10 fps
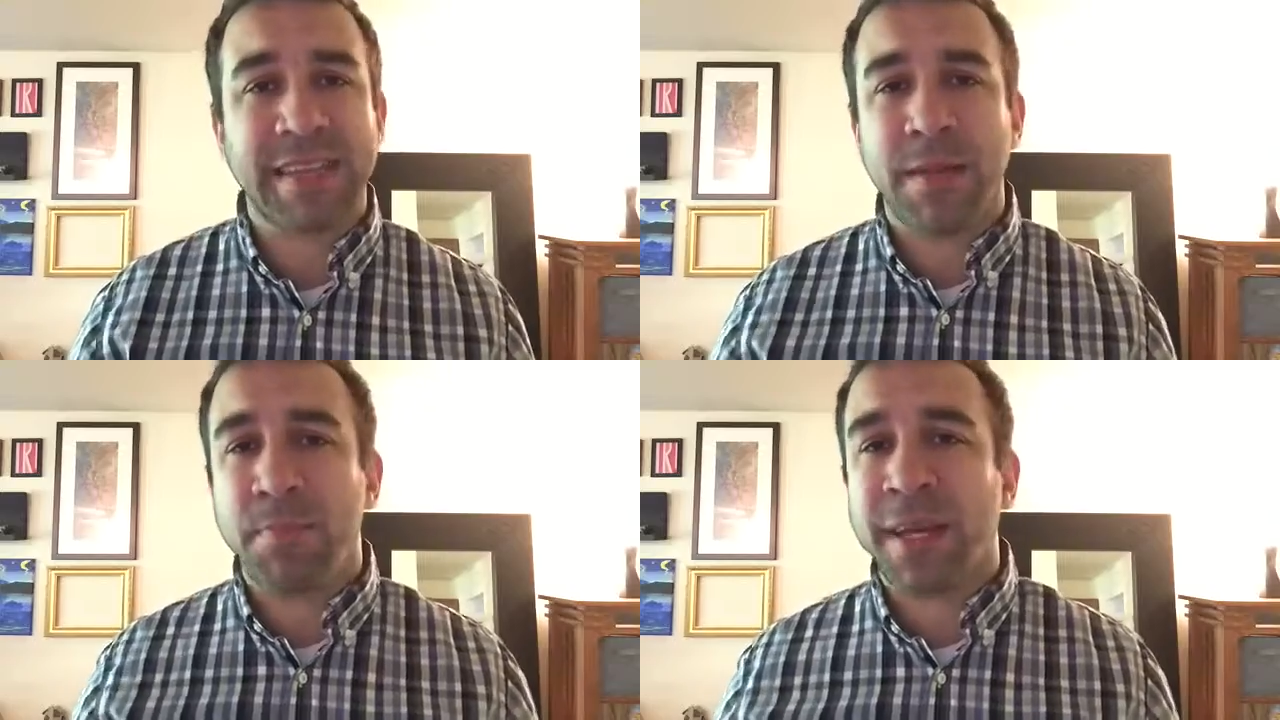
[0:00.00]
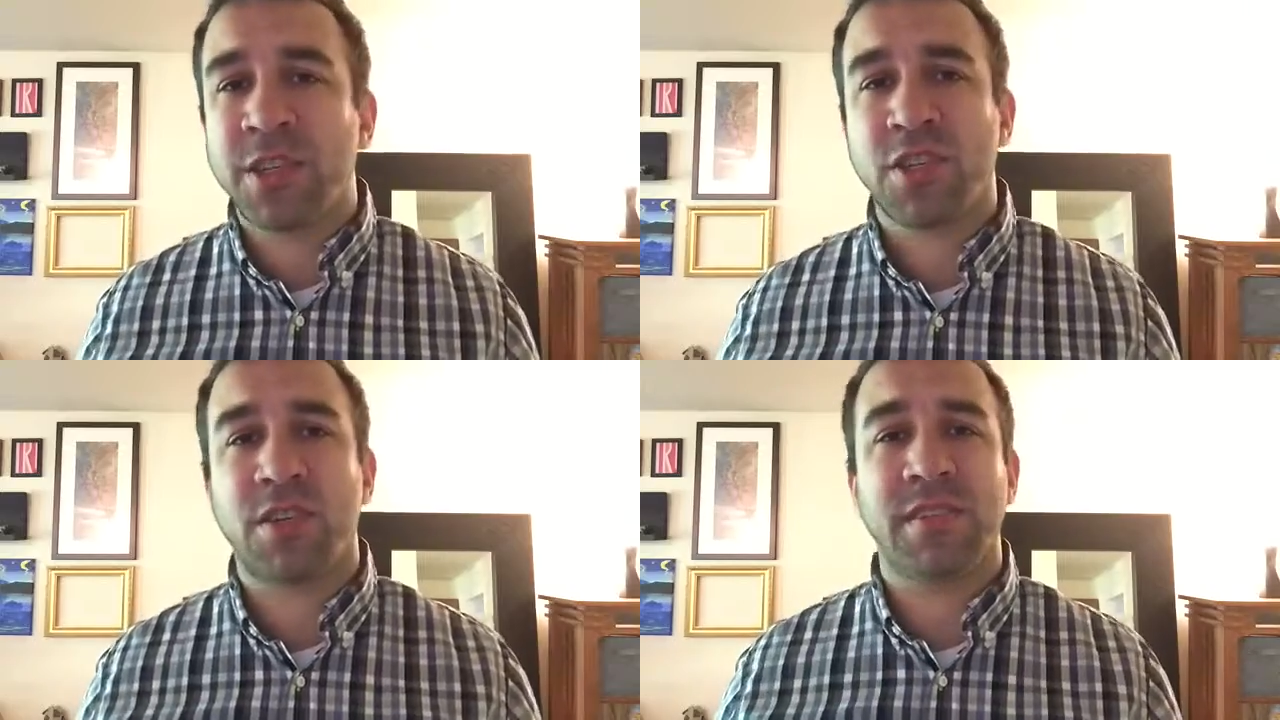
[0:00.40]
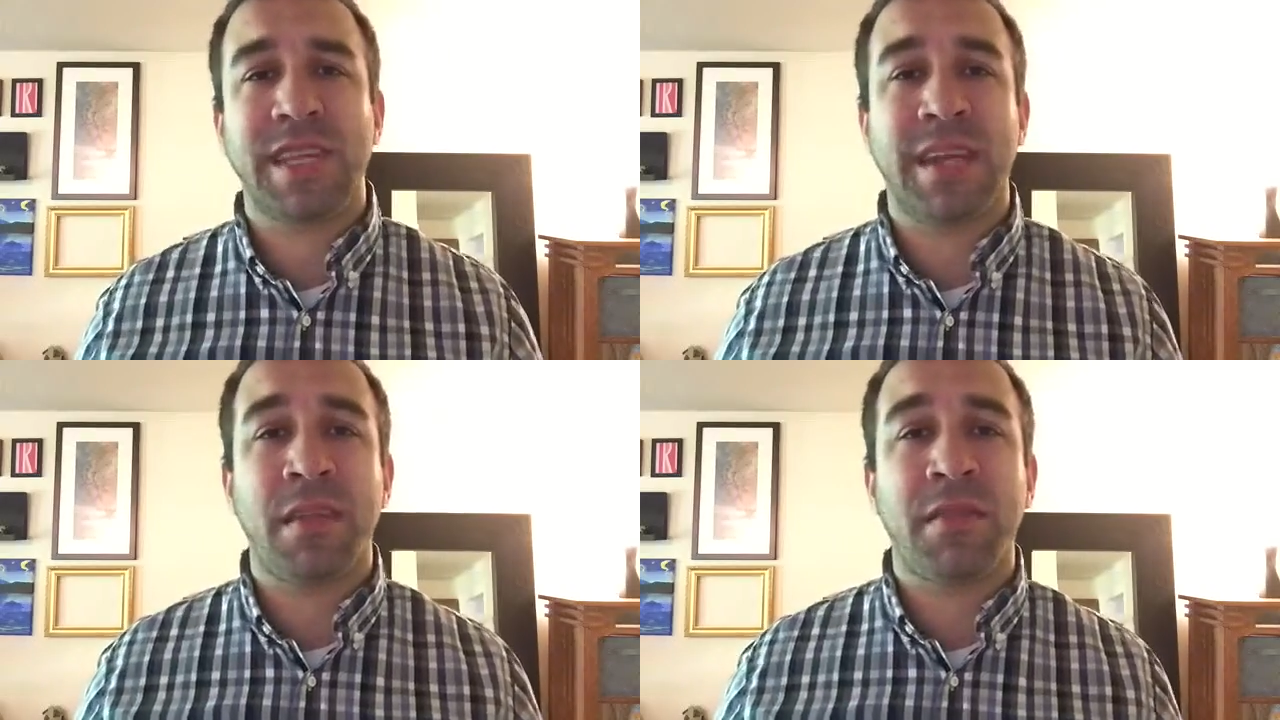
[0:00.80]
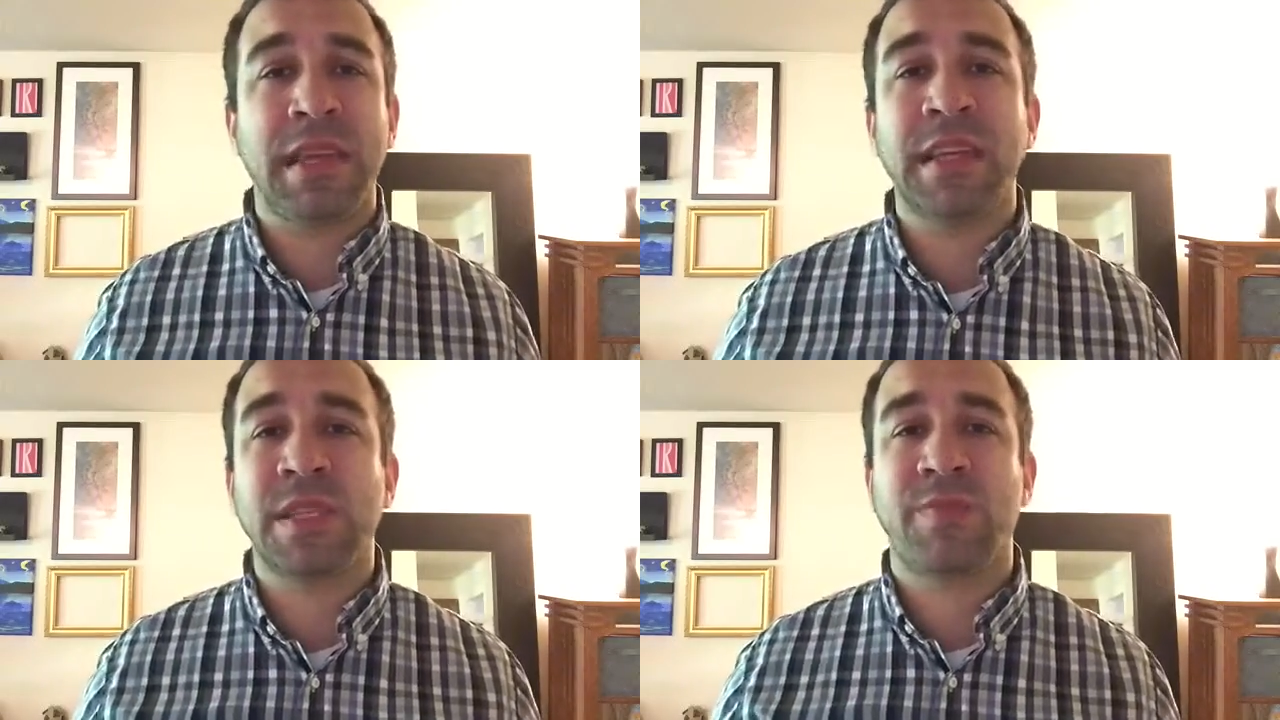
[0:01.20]
and pictures and
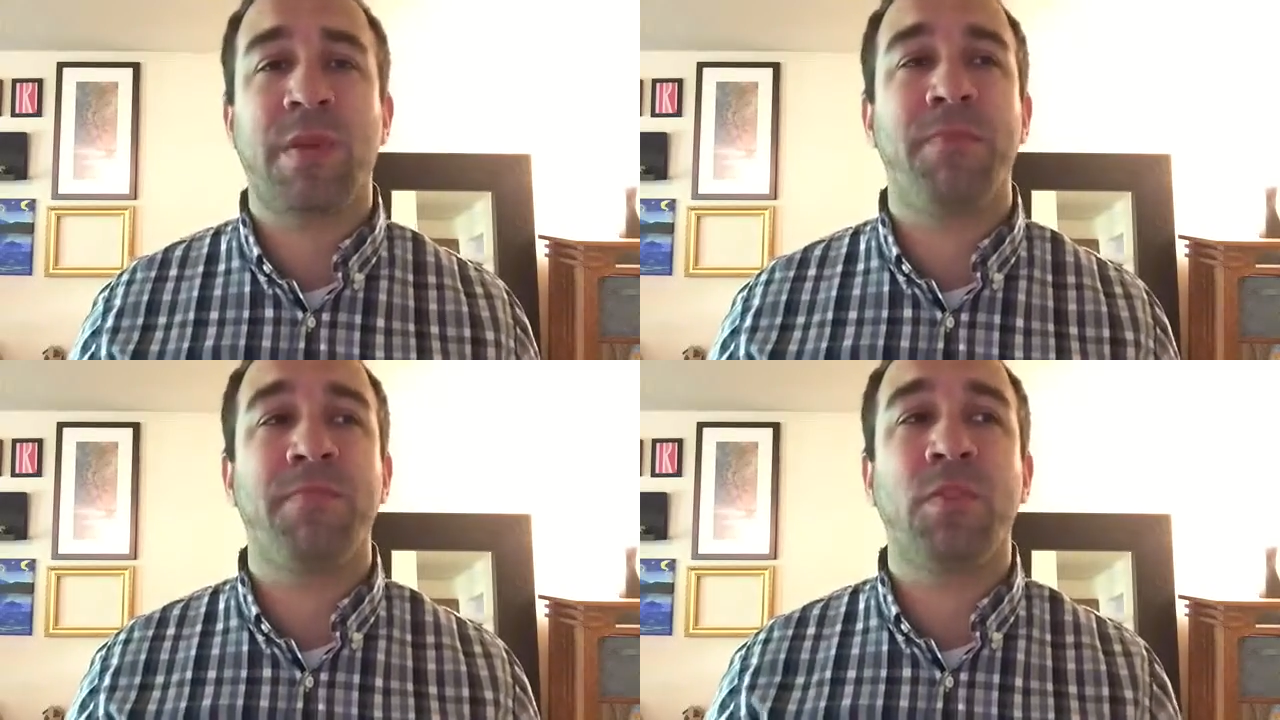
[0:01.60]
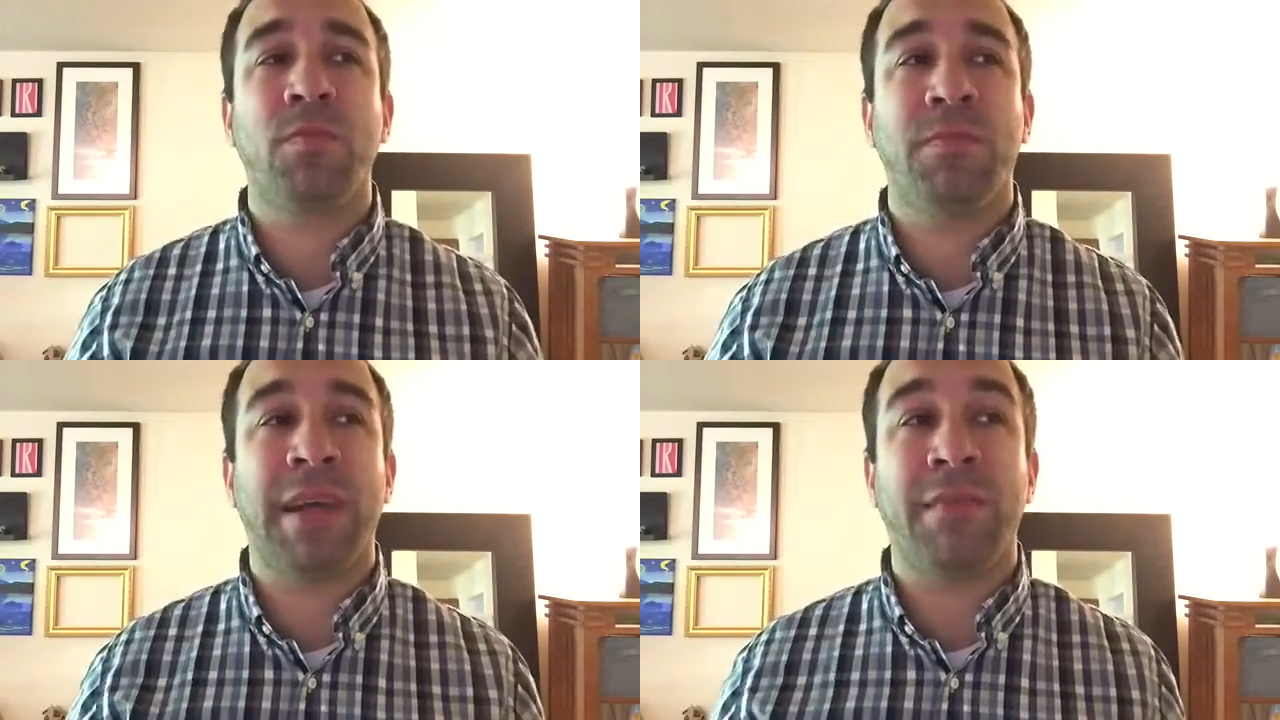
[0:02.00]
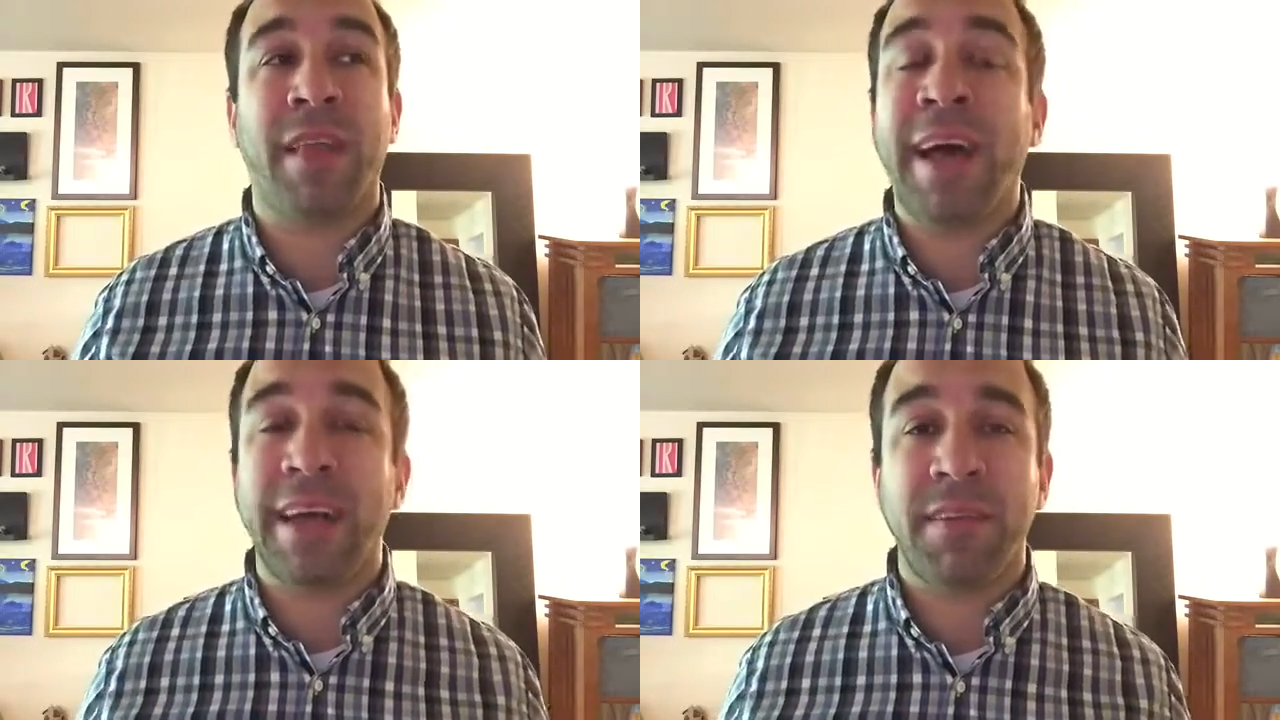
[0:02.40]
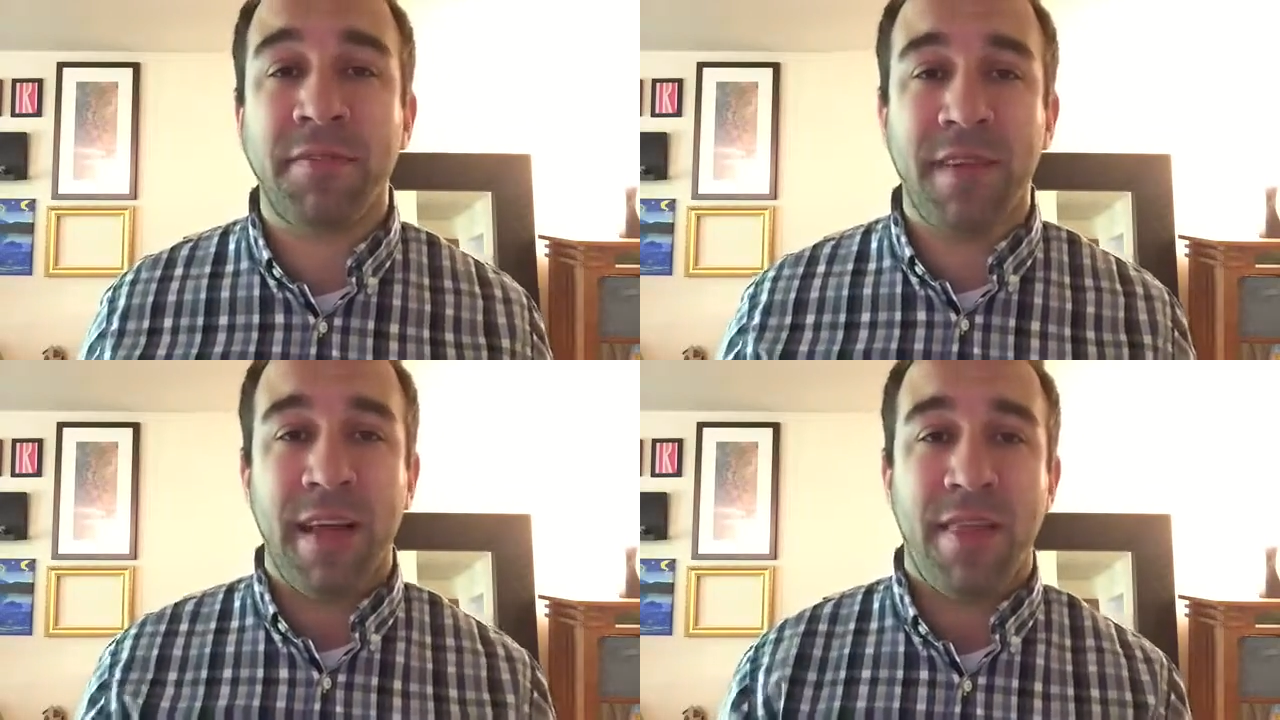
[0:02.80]
things from my
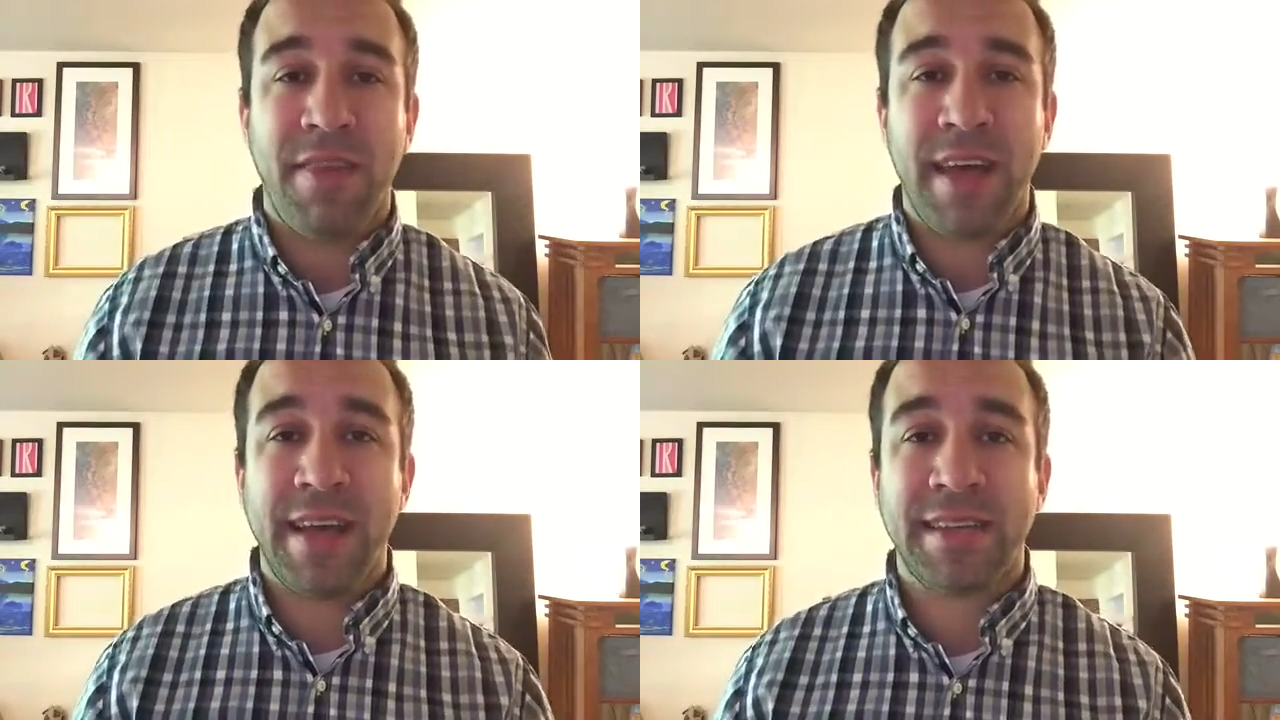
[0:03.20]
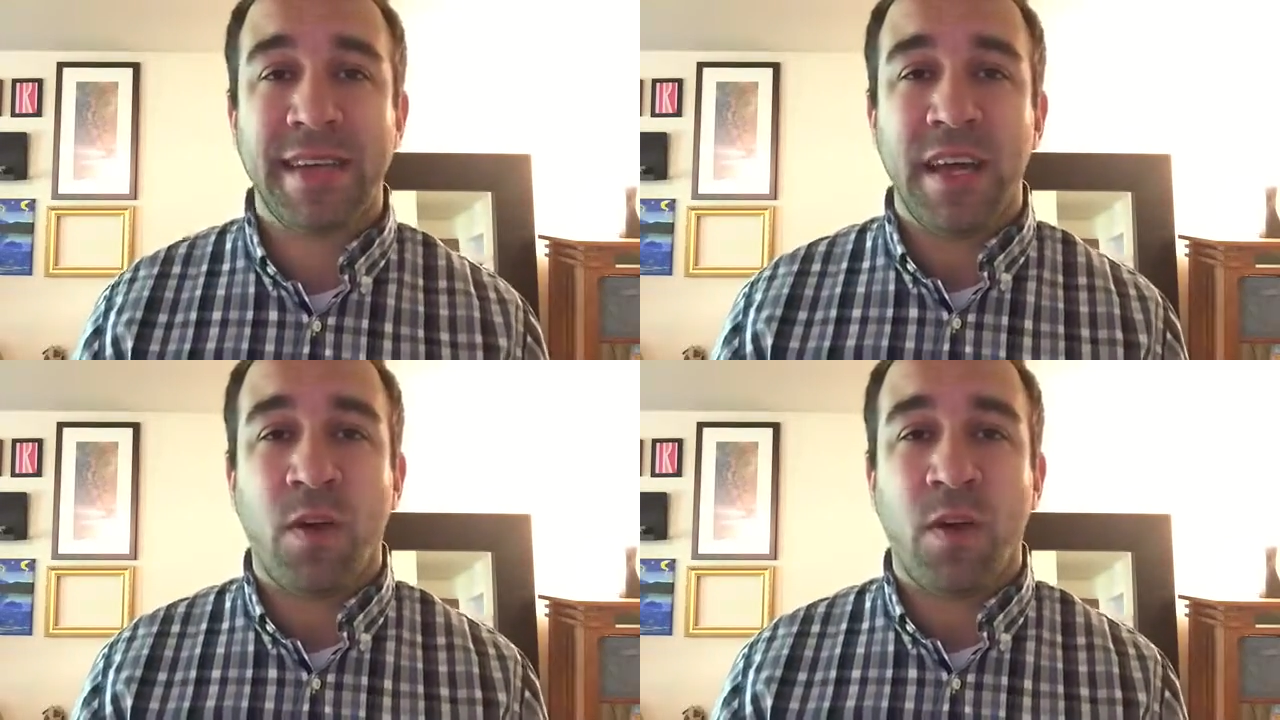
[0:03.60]
life that